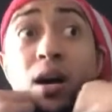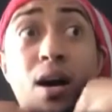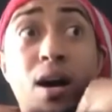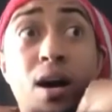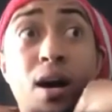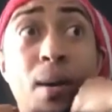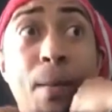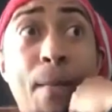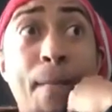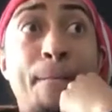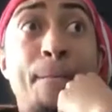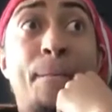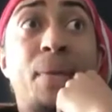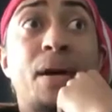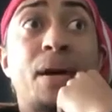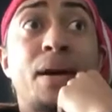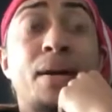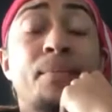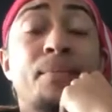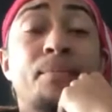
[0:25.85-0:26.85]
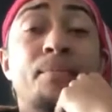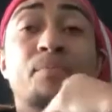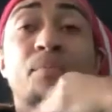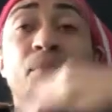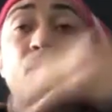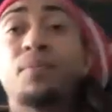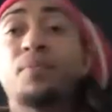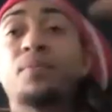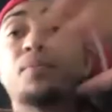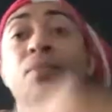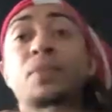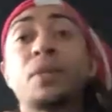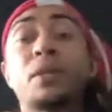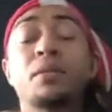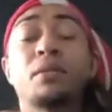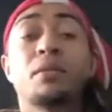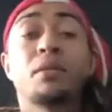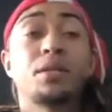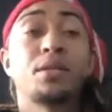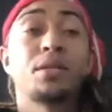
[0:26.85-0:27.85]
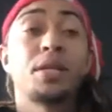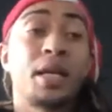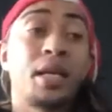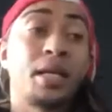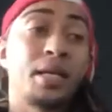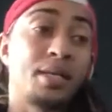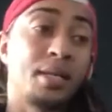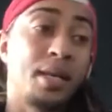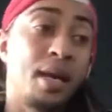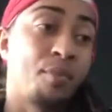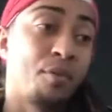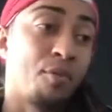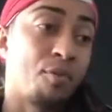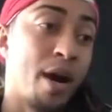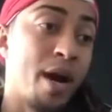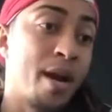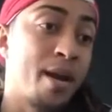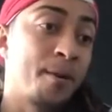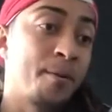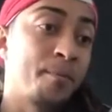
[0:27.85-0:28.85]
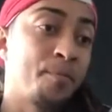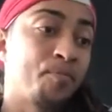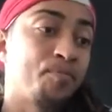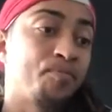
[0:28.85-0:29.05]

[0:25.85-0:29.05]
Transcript: Um, but let's take an example, right?